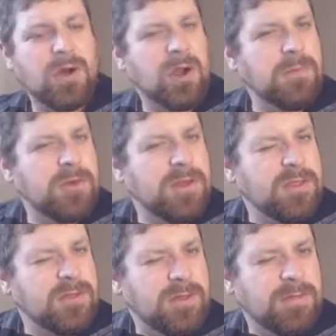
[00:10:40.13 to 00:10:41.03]
Armored
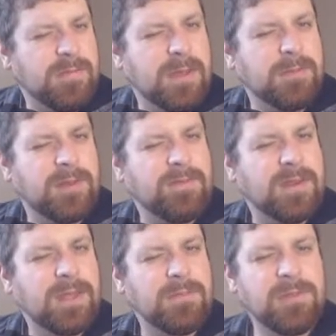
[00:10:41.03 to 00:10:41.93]
Ninja, I believe the
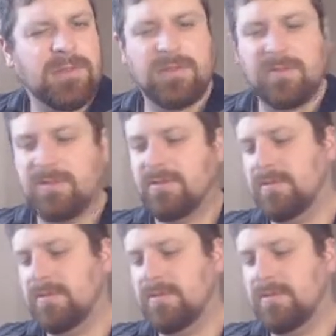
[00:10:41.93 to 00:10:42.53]
name is.